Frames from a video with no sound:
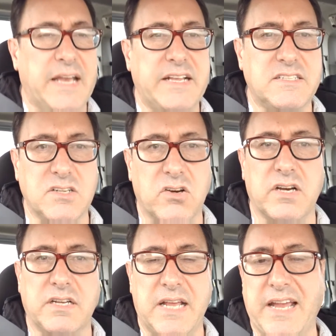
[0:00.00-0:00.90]
is not
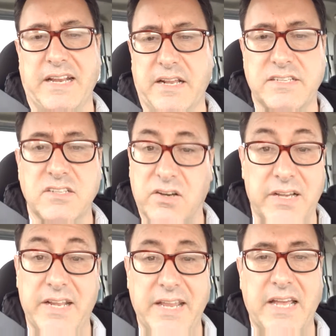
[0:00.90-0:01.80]
an eight. Is not
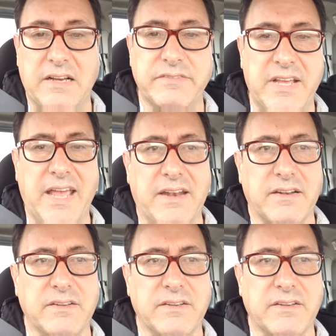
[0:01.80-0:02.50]
an eight out of ten.